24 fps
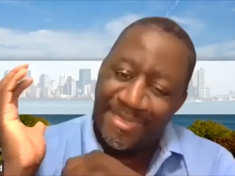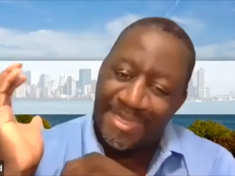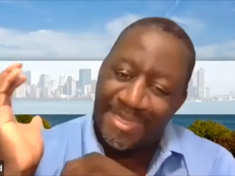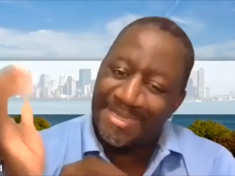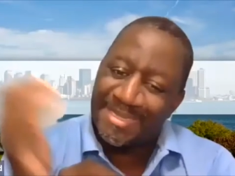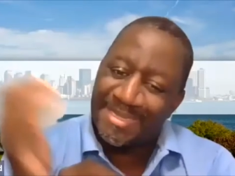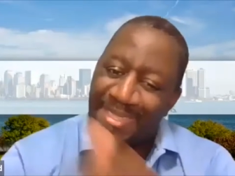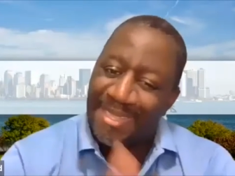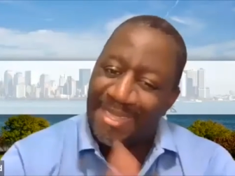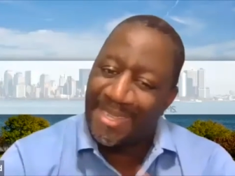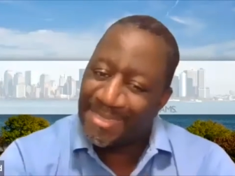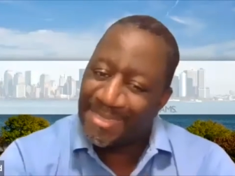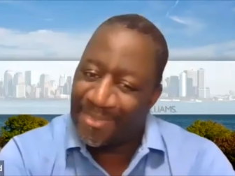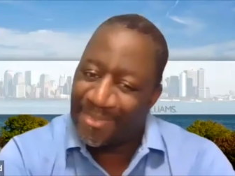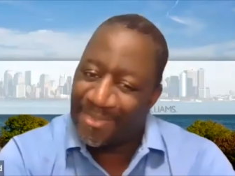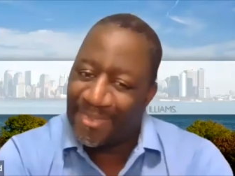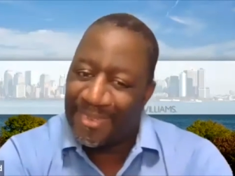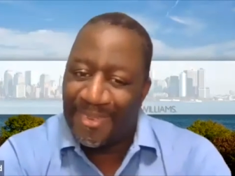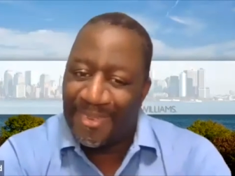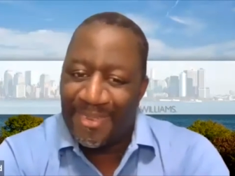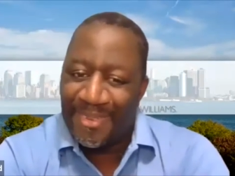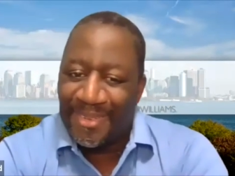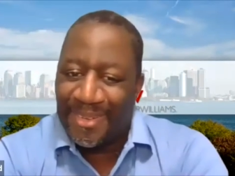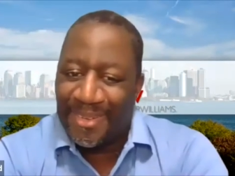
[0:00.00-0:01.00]
of DC as an
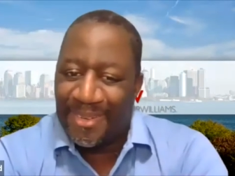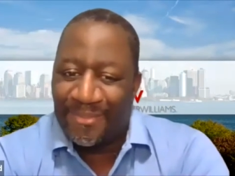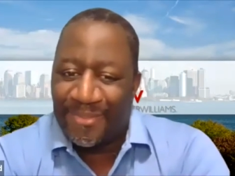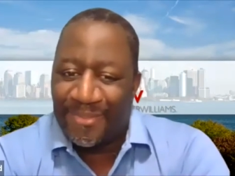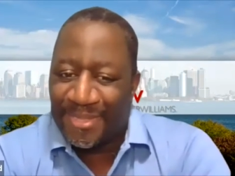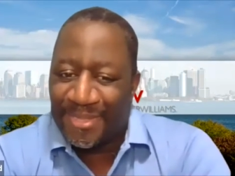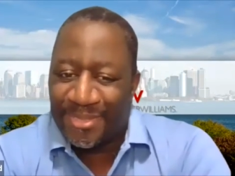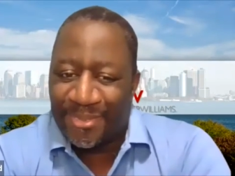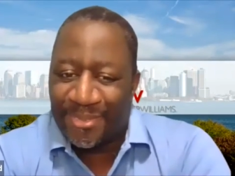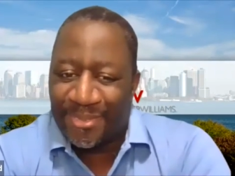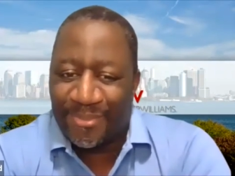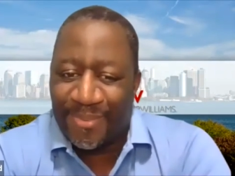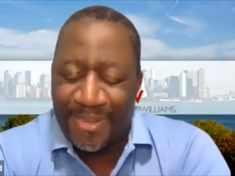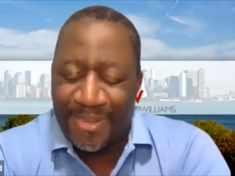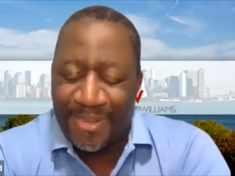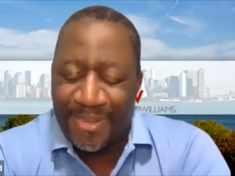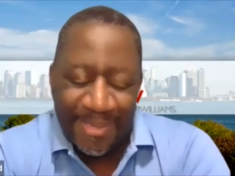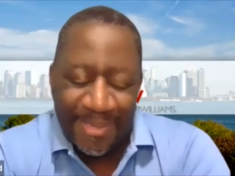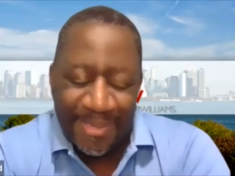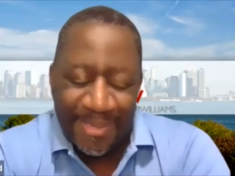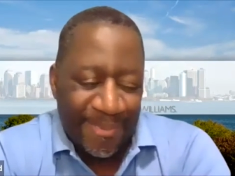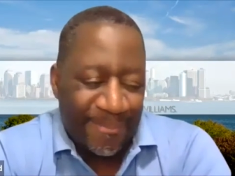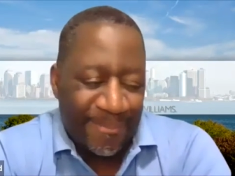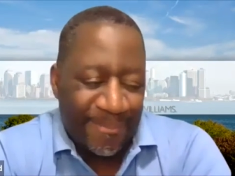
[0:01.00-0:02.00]
investor
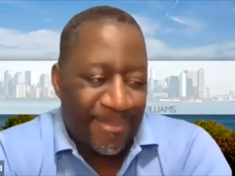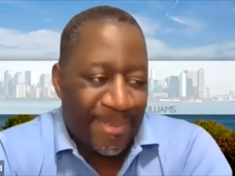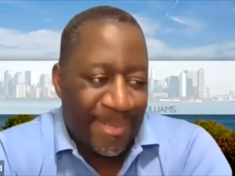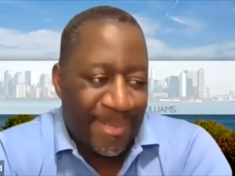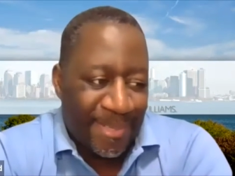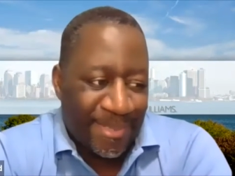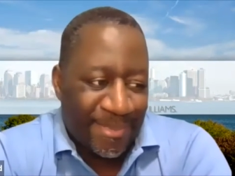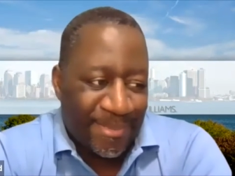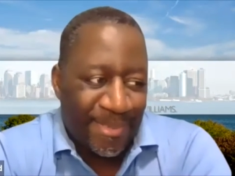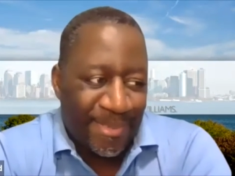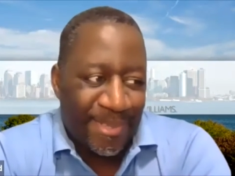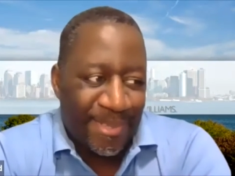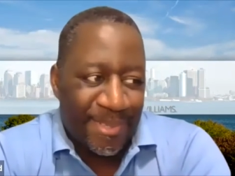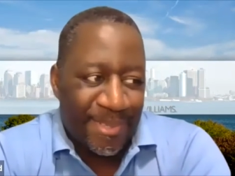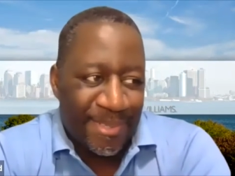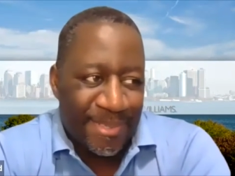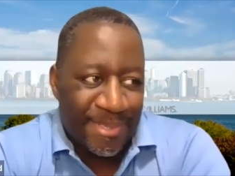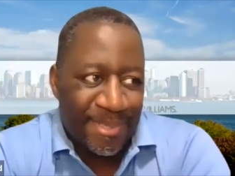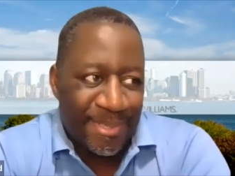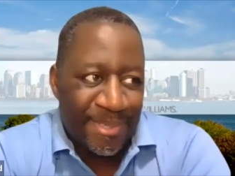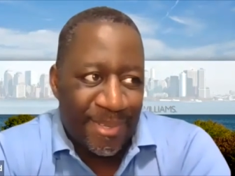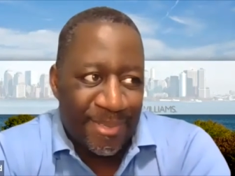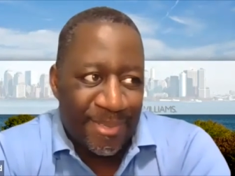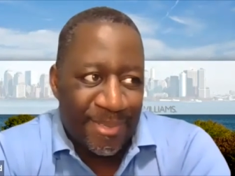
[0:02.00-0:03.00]
friendly, but that's really good
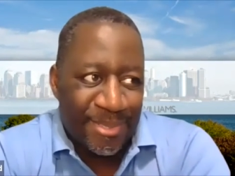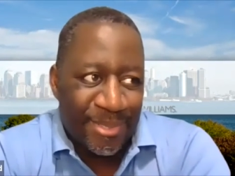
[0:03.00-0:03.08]
to know.